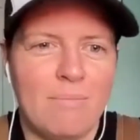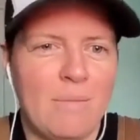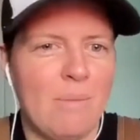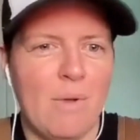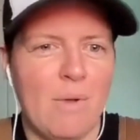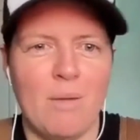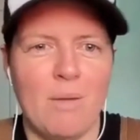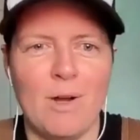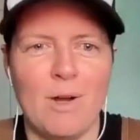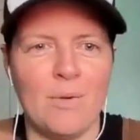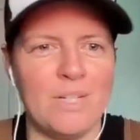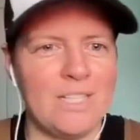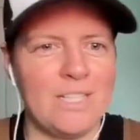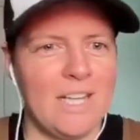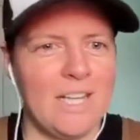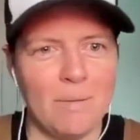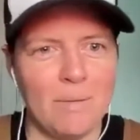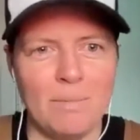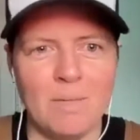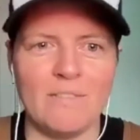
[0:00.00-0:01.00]
My mom always
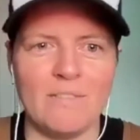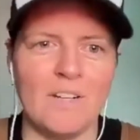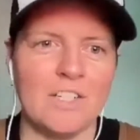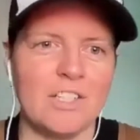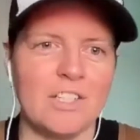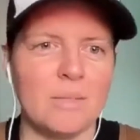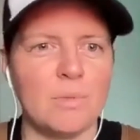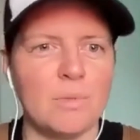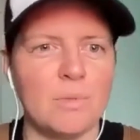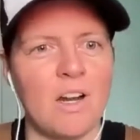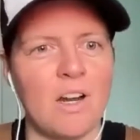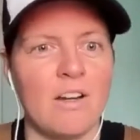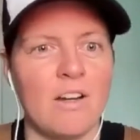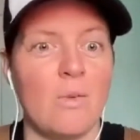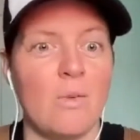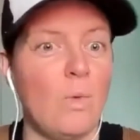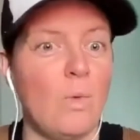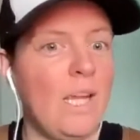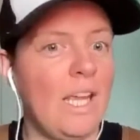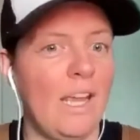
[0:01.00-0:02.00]
had a big vegetable
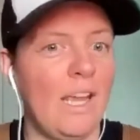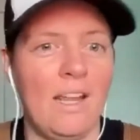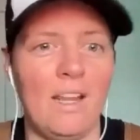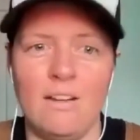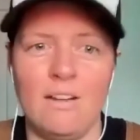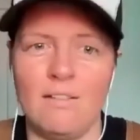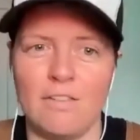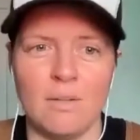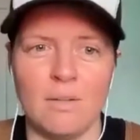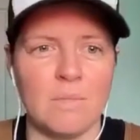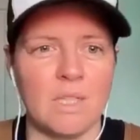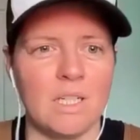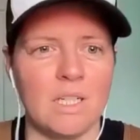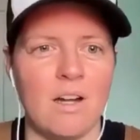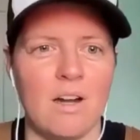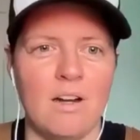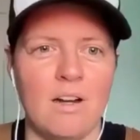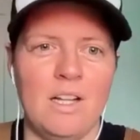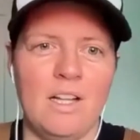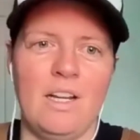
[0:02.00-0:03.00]
garden. We ate from the
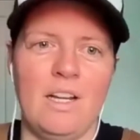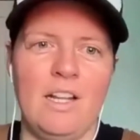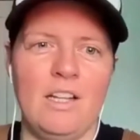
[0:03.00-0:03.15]
garden.